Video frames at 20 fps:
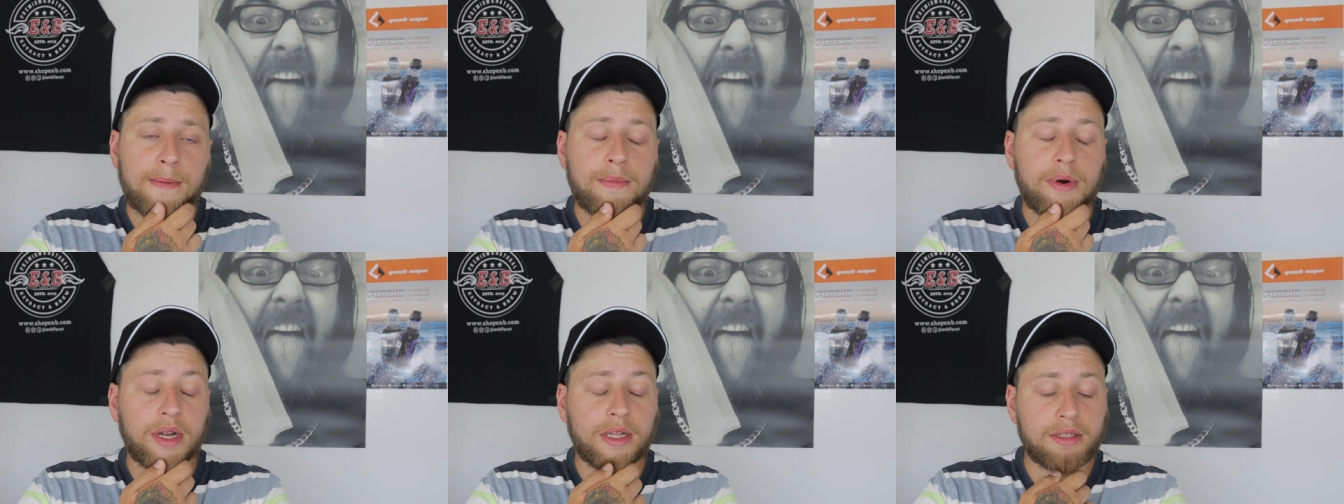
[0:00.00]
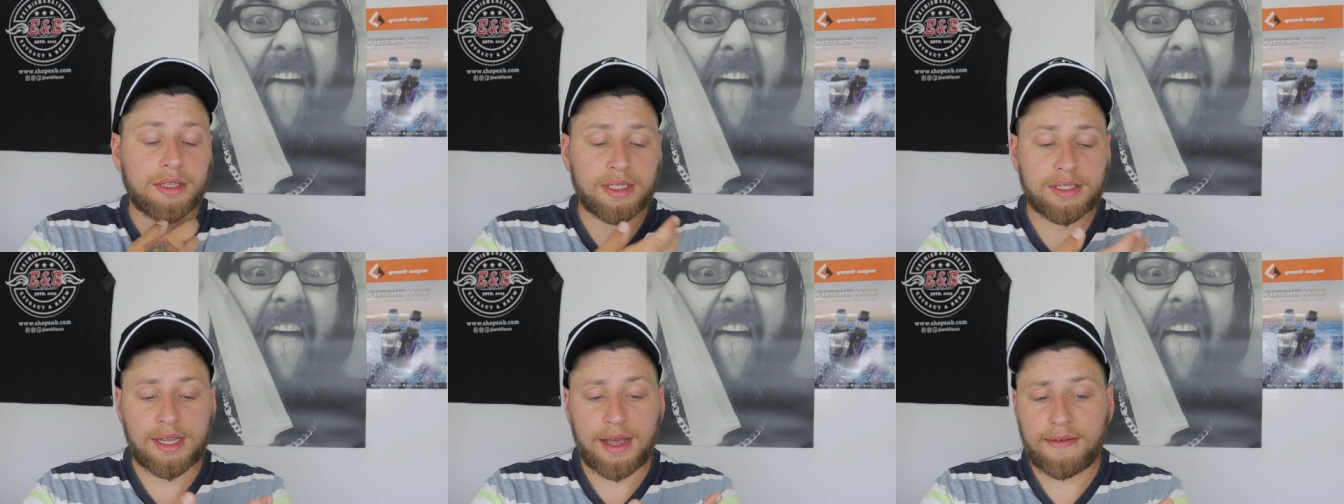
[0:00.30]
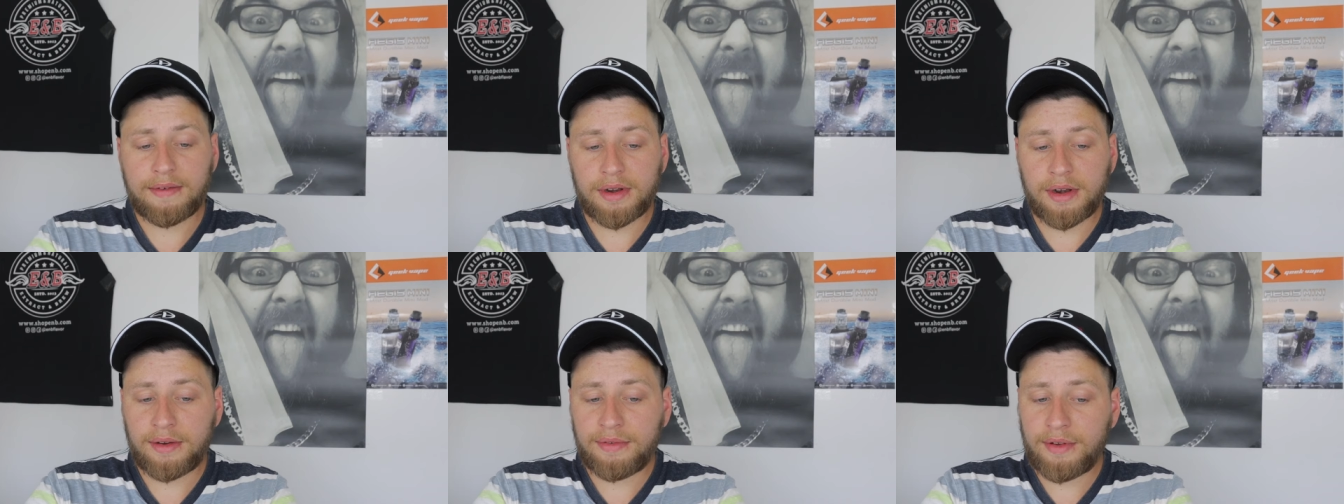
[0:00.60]
but it does
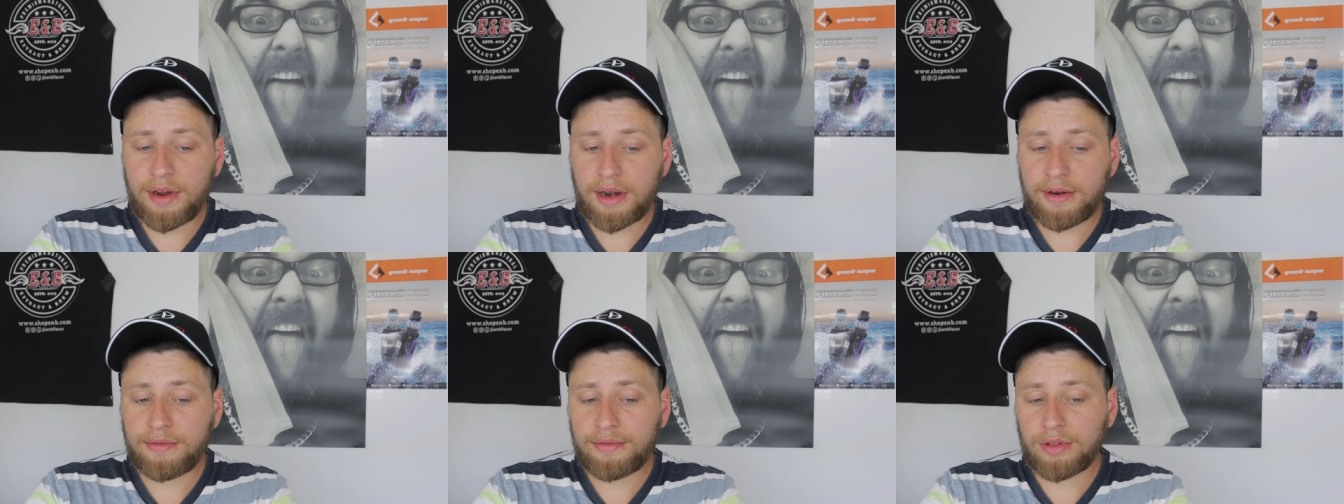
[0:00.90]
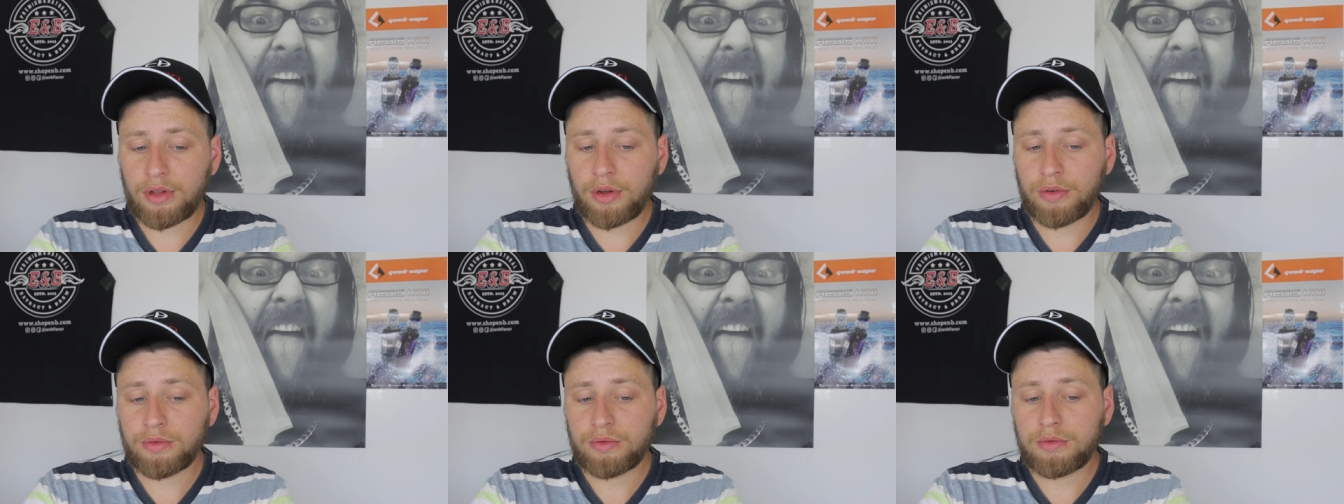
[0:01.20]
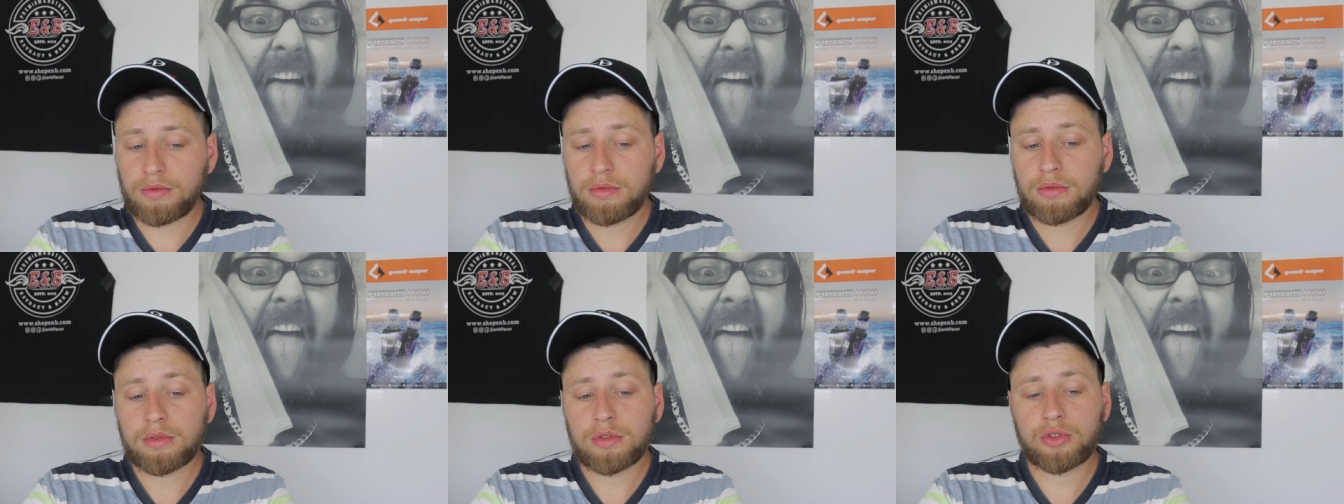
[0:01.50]
have enough airflow
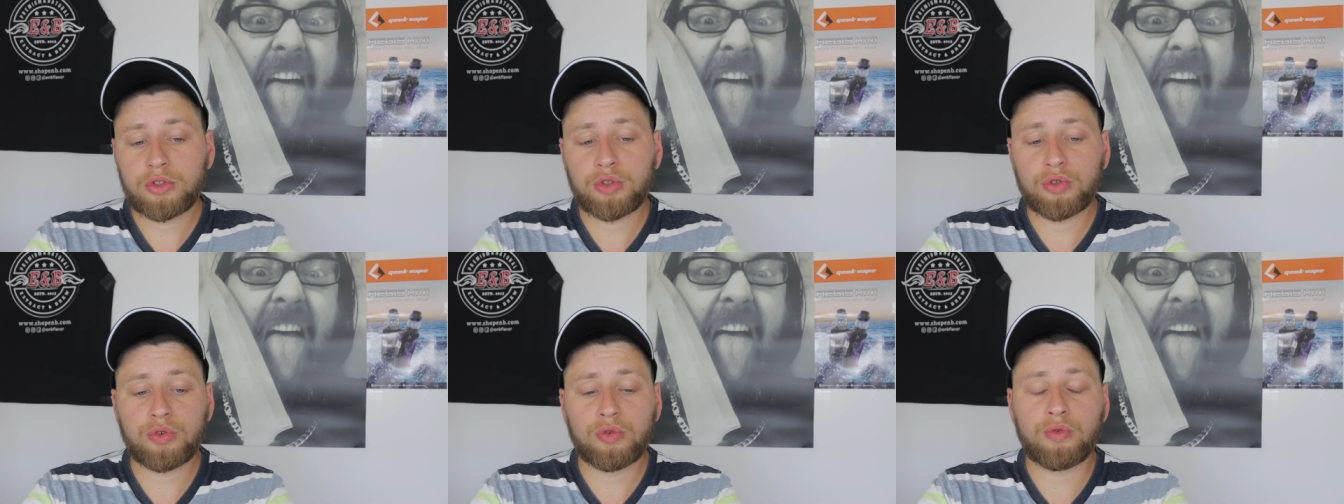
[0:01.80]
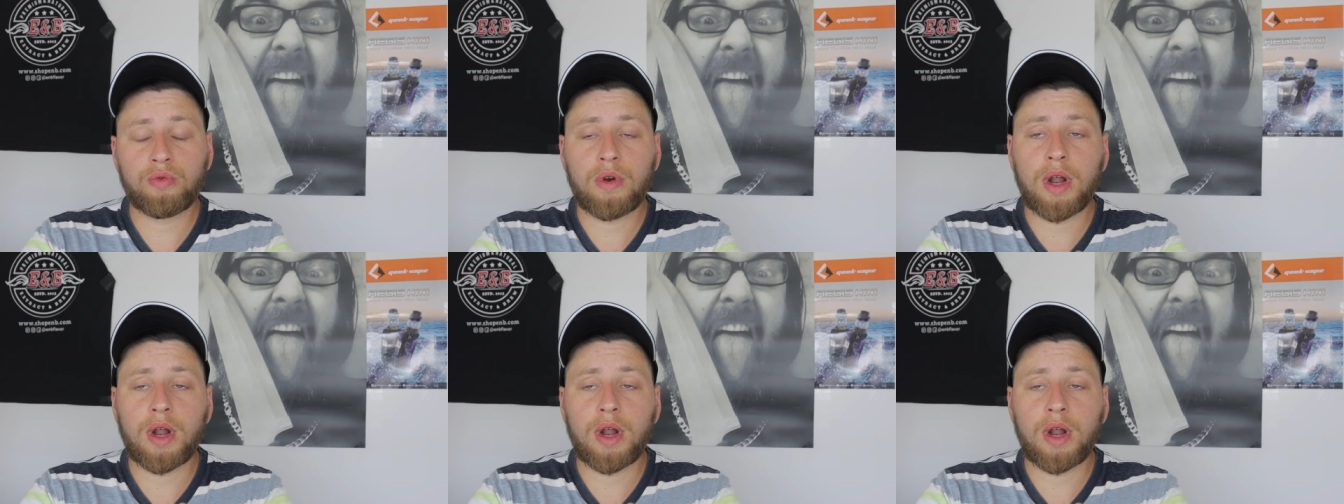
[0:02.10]
to